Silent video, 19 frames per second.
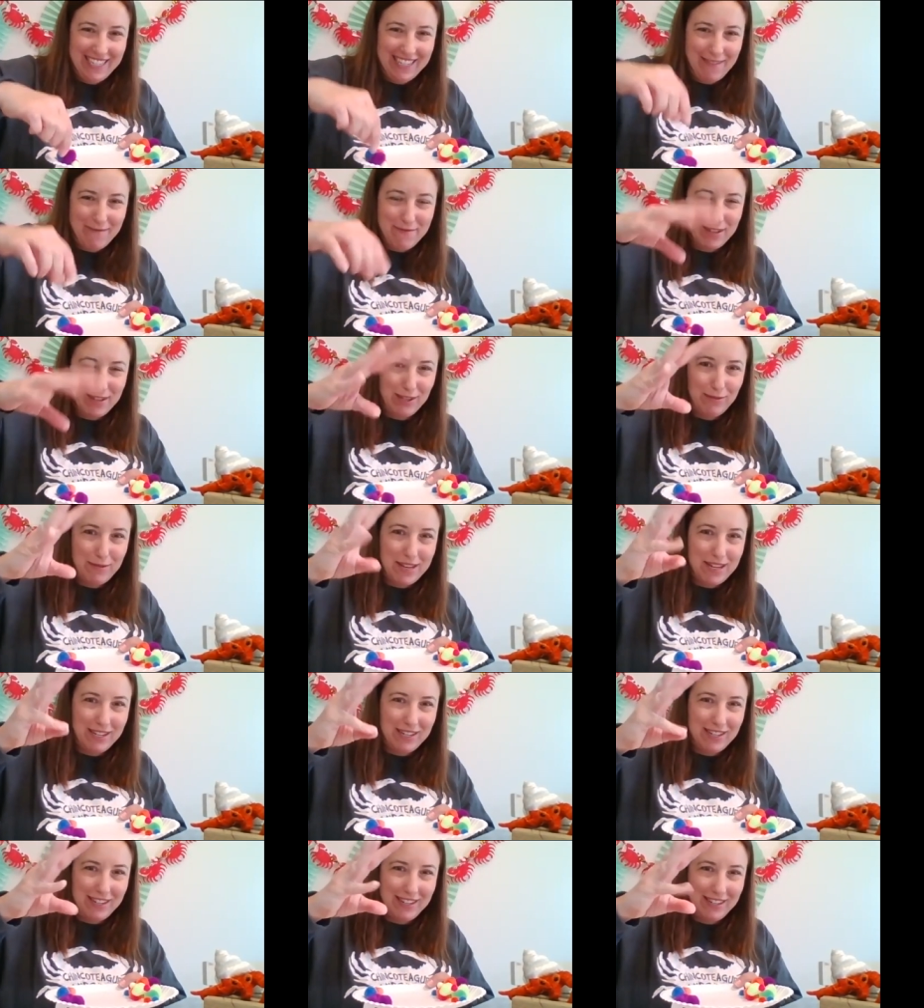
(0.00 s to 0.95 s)
I'm gonna
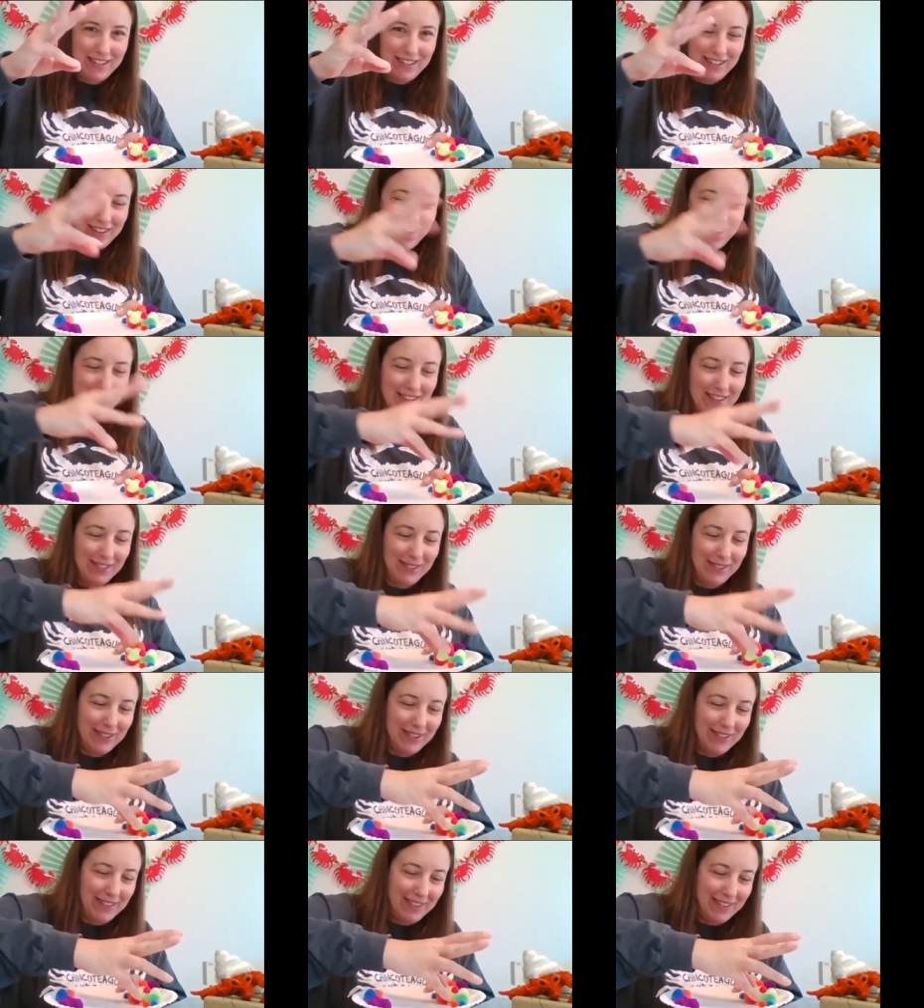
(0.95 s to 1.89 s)
switch, try this
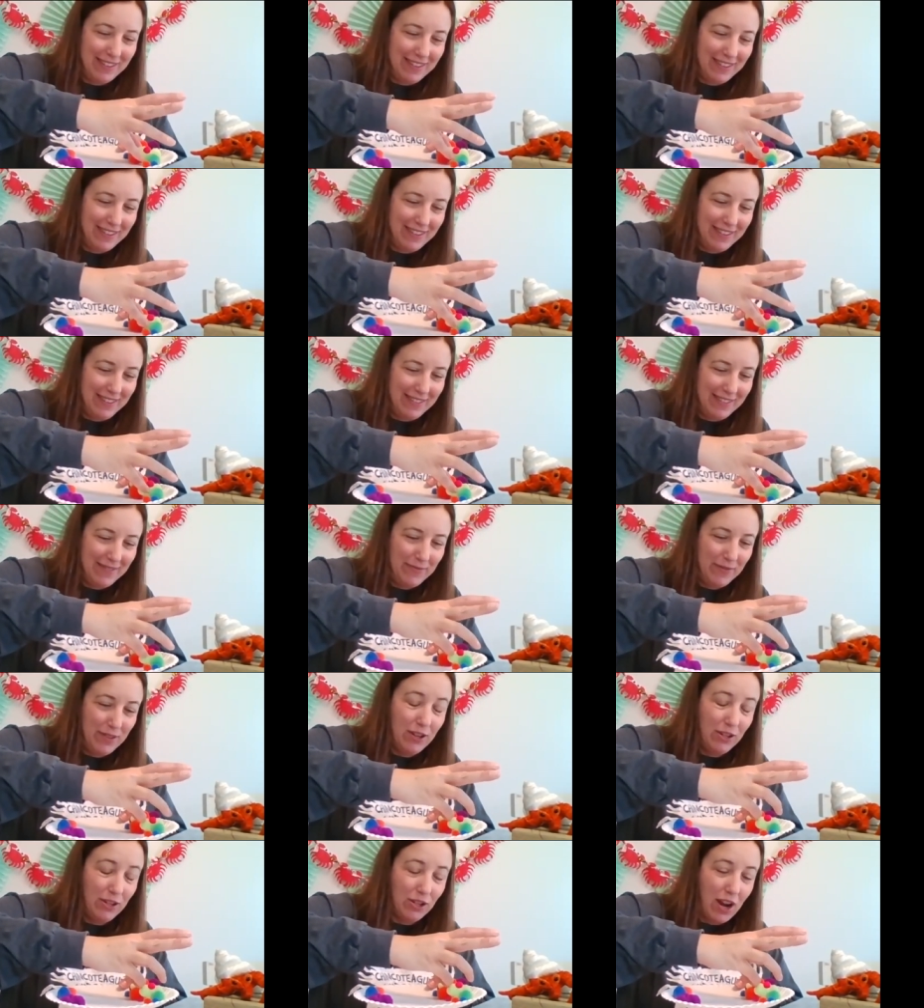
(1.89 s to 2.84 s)
one.
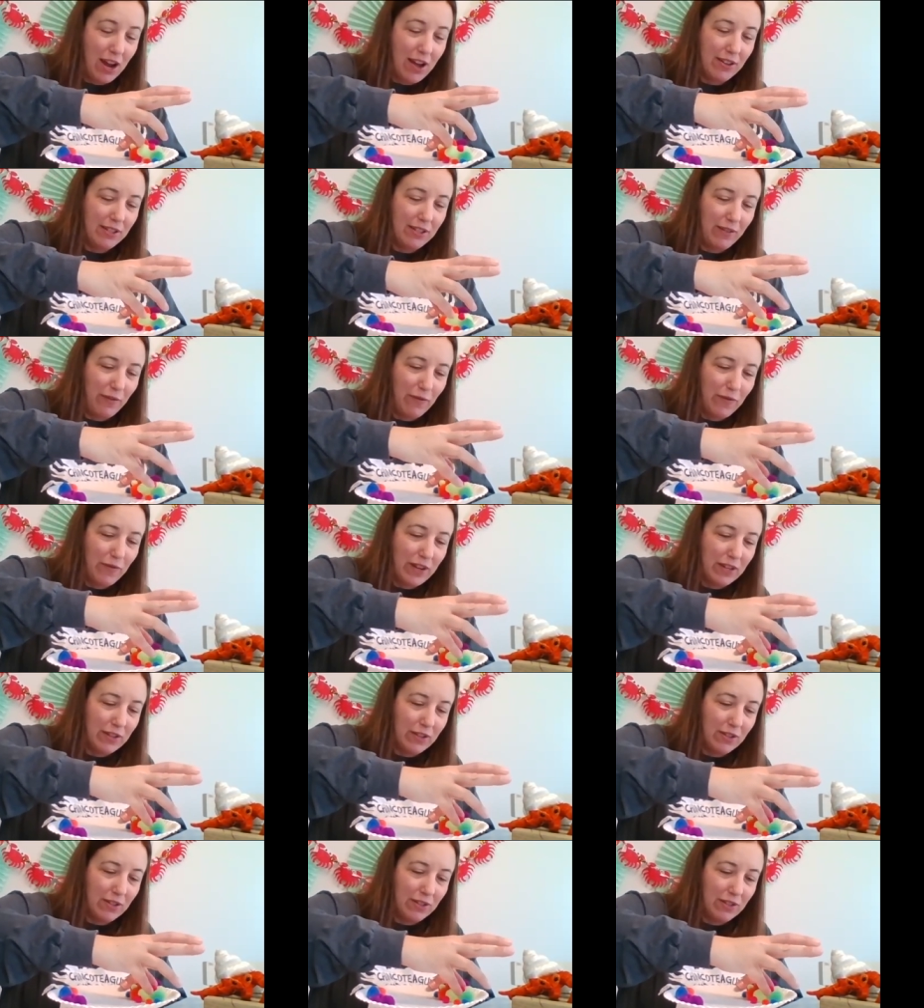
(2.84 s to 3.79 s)
You can try all different
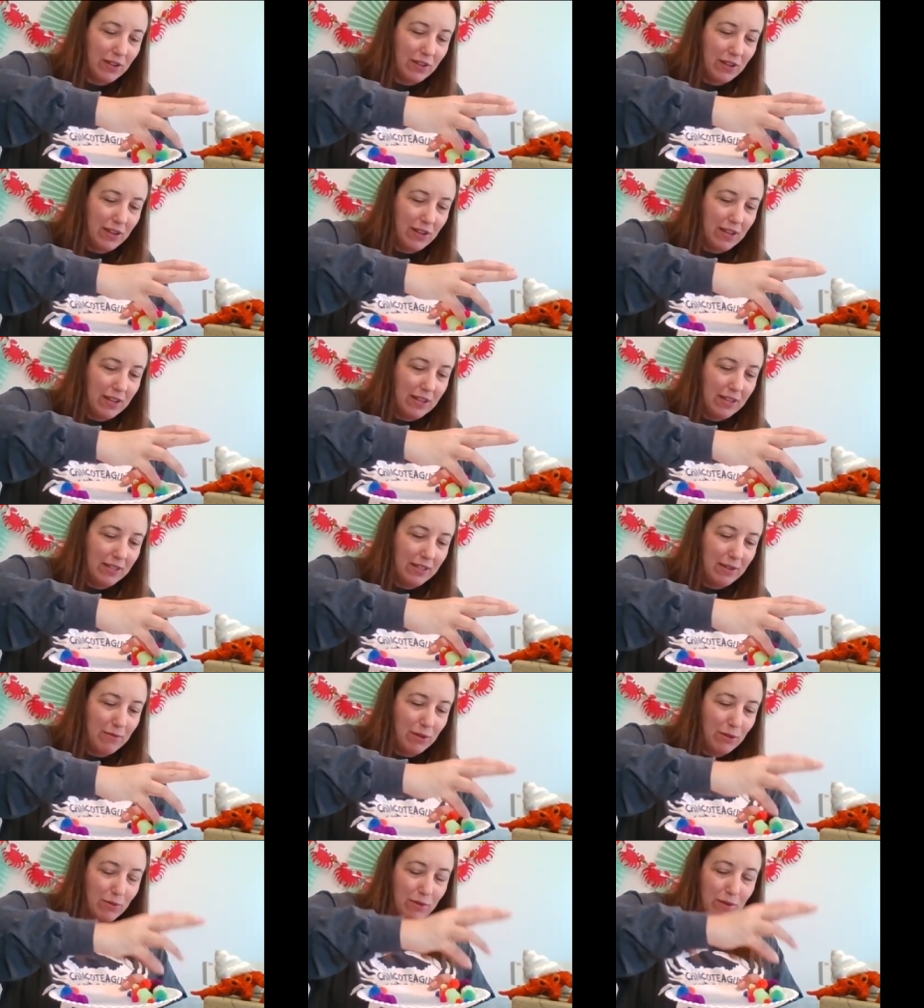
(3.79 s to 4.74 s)
fingers, see
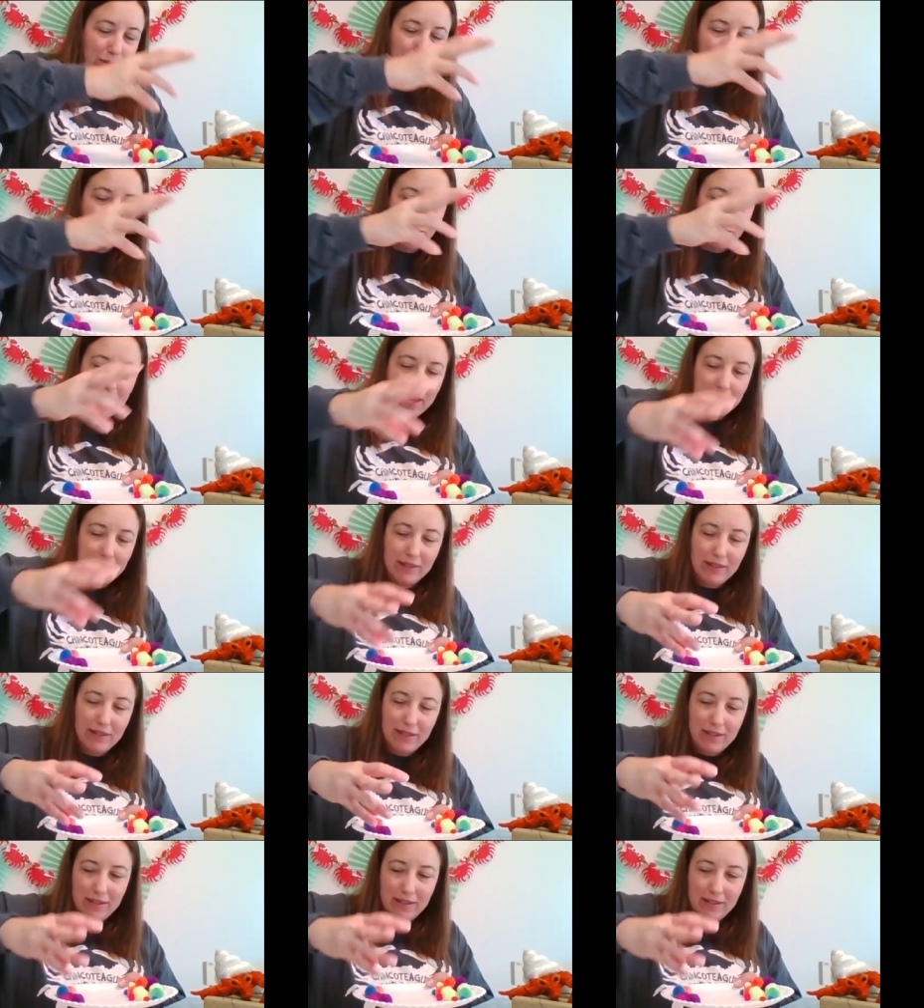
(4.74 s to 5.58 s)
which ones work best.